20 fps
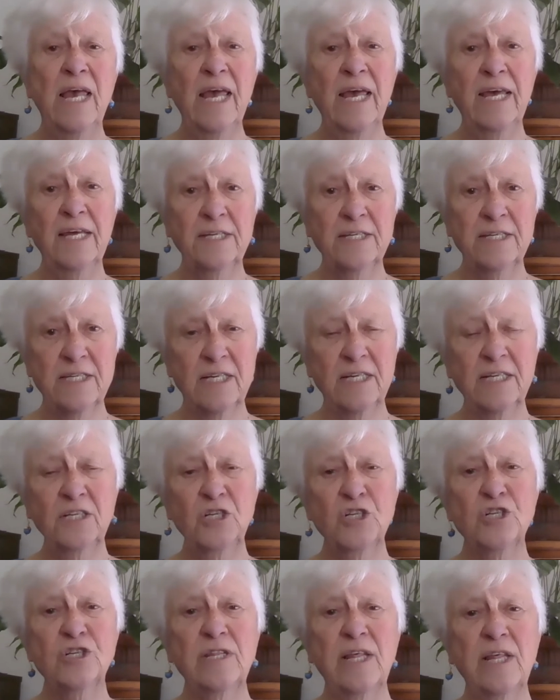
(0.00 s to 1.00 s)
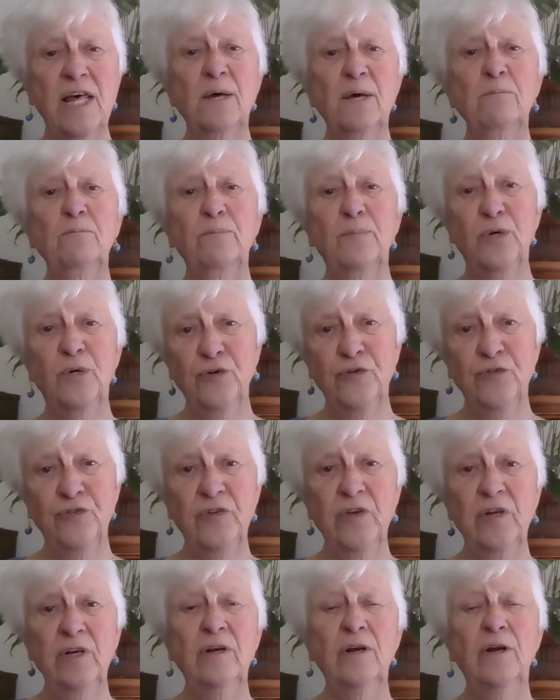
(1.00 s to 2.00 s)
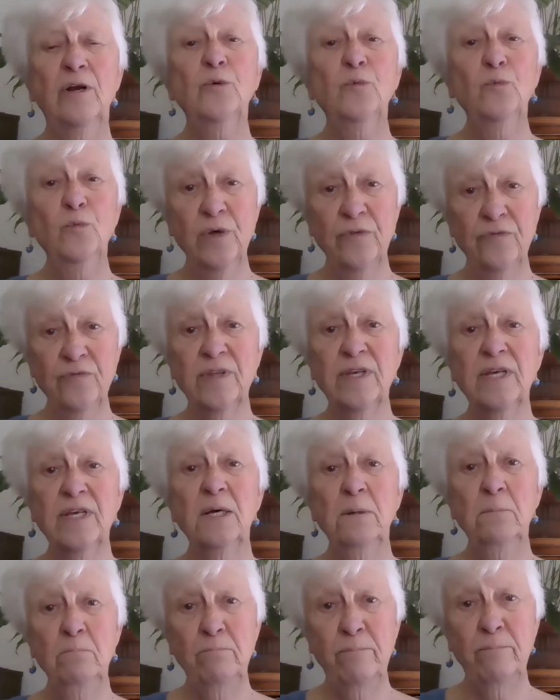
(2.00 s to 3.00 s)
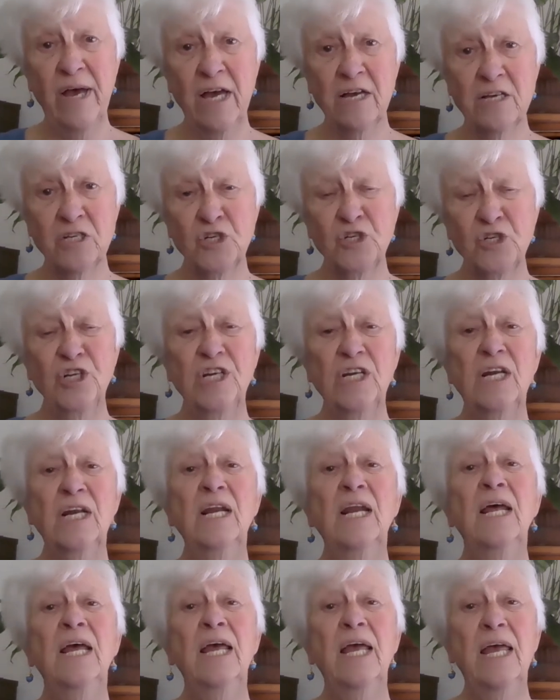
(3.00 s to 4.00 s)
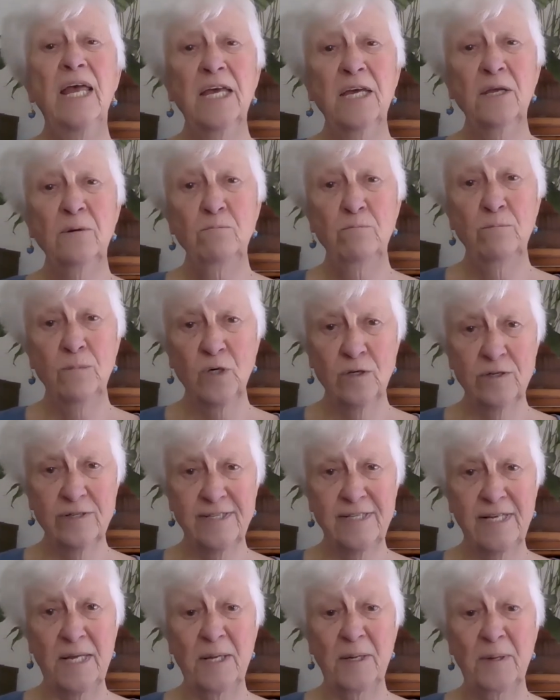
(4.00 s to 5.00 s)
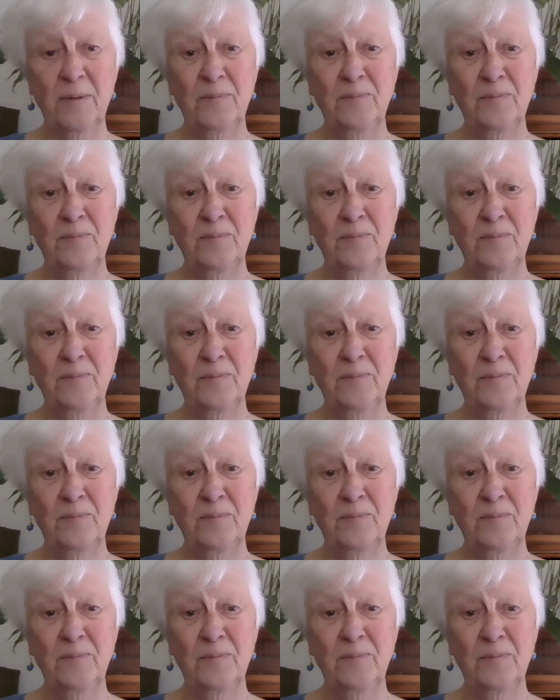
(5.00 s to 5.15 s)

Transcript: and touch that person with compassion and mercy.